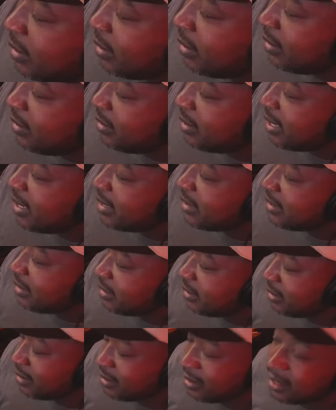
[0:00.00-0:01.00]

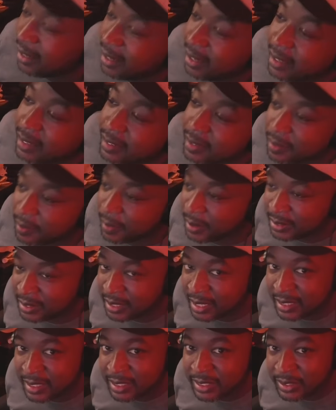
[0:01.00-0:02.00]
Johnny's. All right, my
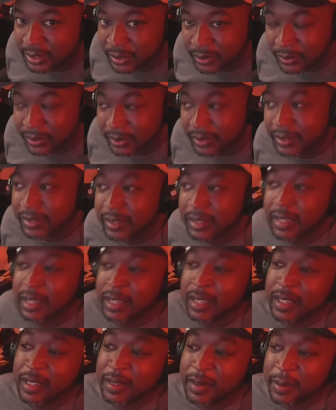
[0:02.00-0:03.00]
Johnny's story.
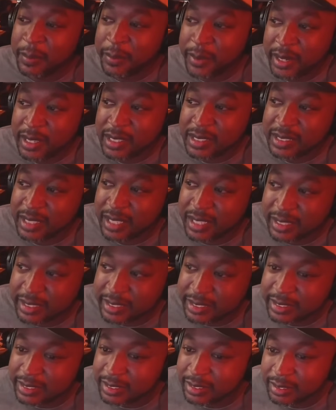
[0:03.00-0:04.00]
I bought a
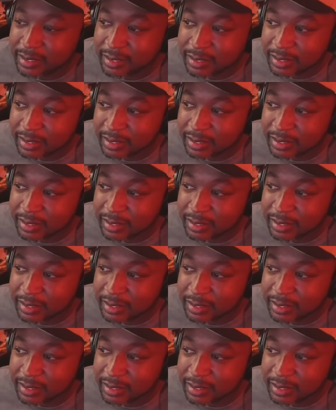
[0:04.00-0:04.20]
Johnny's.